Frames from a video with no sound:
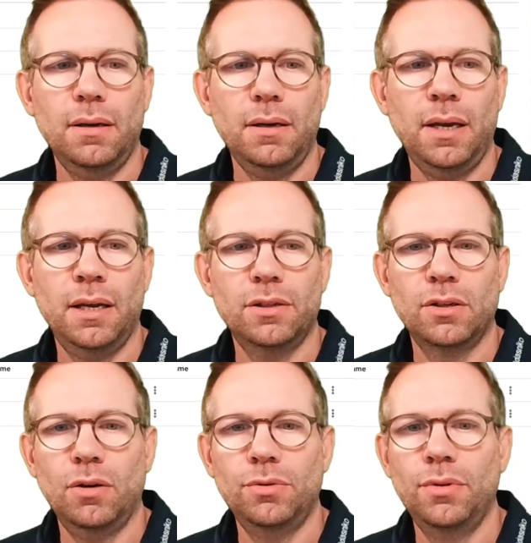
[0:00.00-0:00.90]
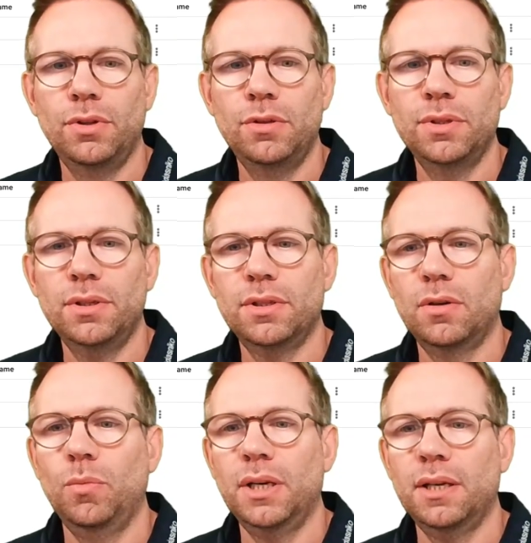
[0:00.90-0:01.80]
and go to the users,
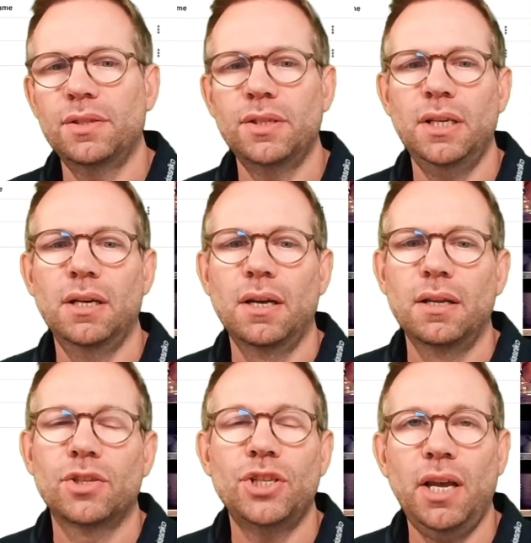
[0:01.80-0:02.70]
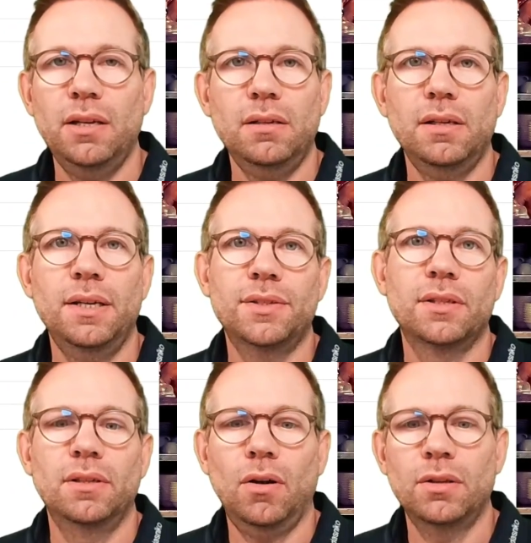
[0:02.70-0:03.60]
we can see Jane
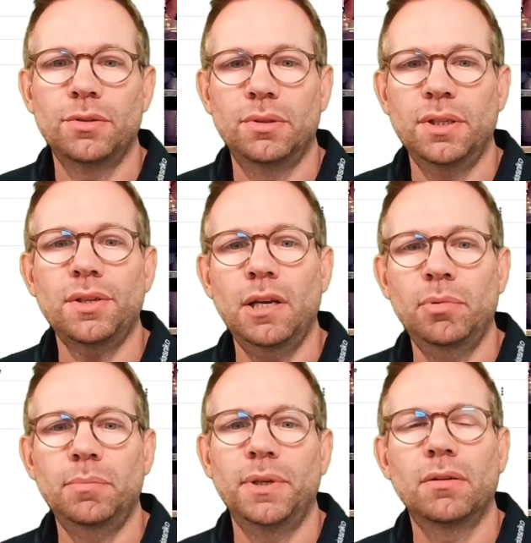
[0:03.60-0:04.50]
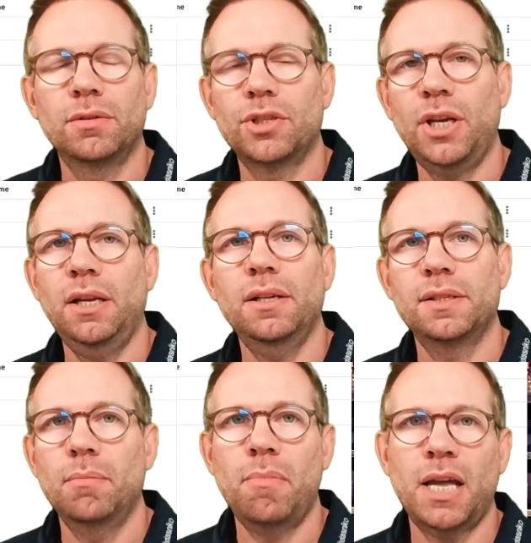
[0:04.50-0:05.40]
is also disabled because Jane is
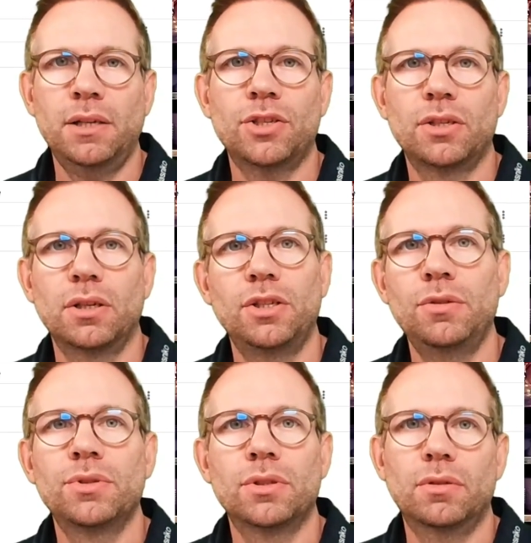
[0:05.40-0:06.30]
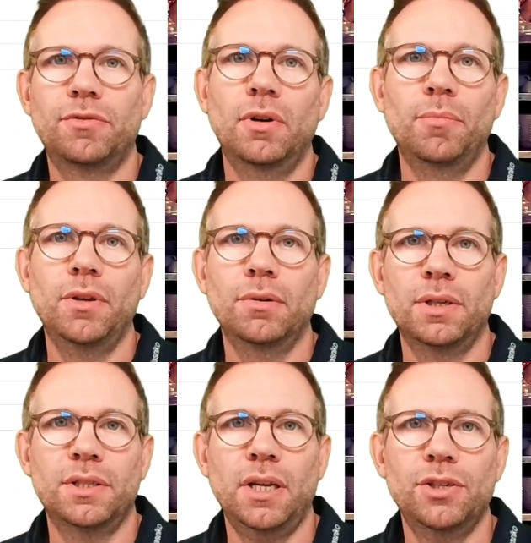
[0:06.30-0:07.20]
a managed user from the
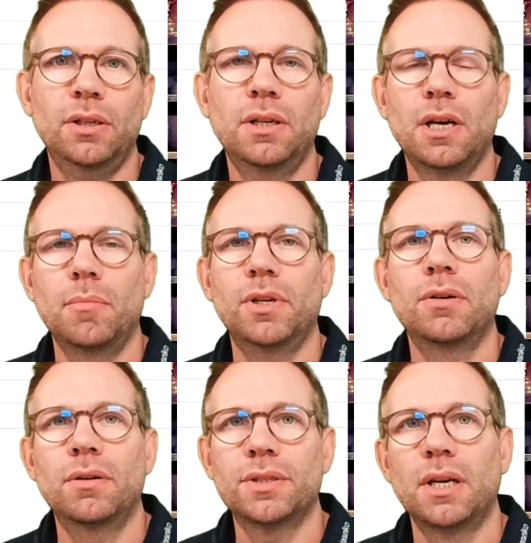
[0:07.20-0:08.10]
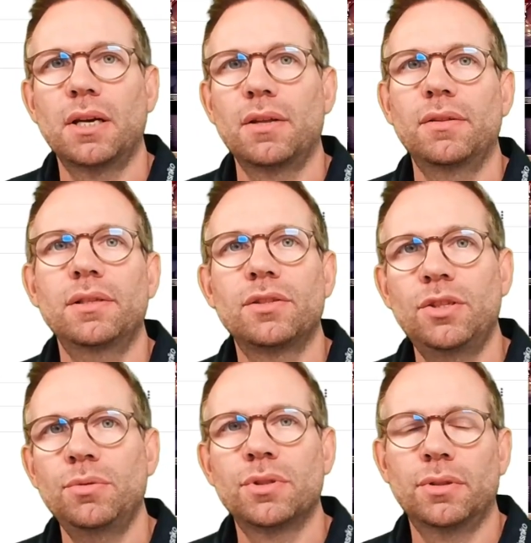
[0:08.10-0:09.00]
organization, because this
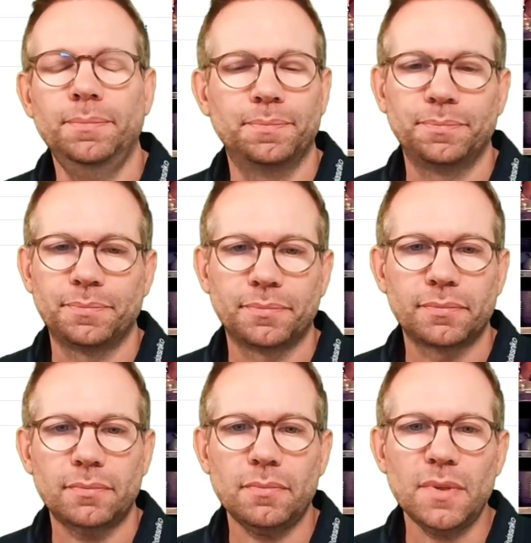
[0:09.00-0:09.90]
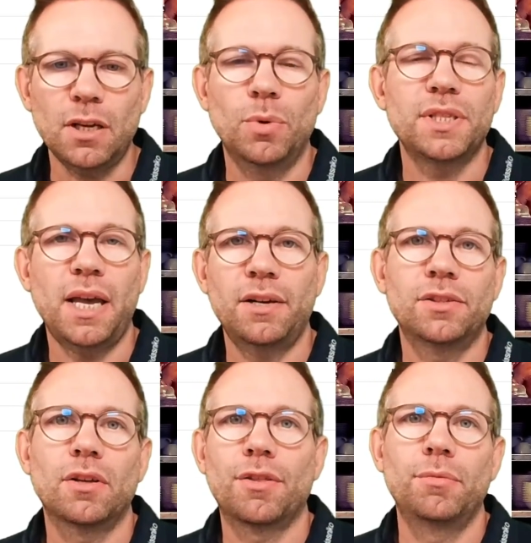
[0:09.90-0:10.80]
user was
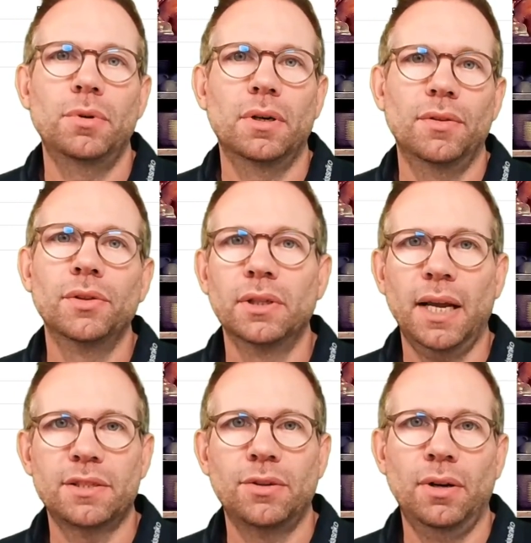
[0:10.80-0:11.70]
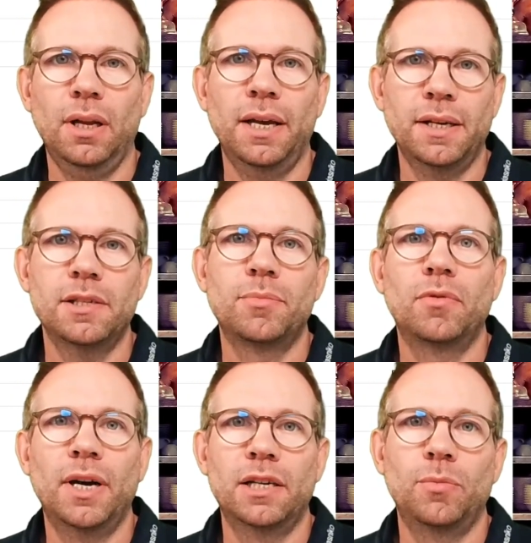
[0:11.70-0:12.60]
added through the external identity
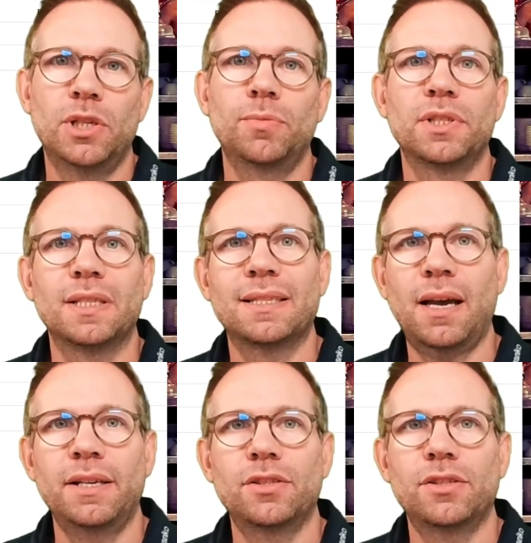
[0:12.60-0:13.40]
provider, which was assigned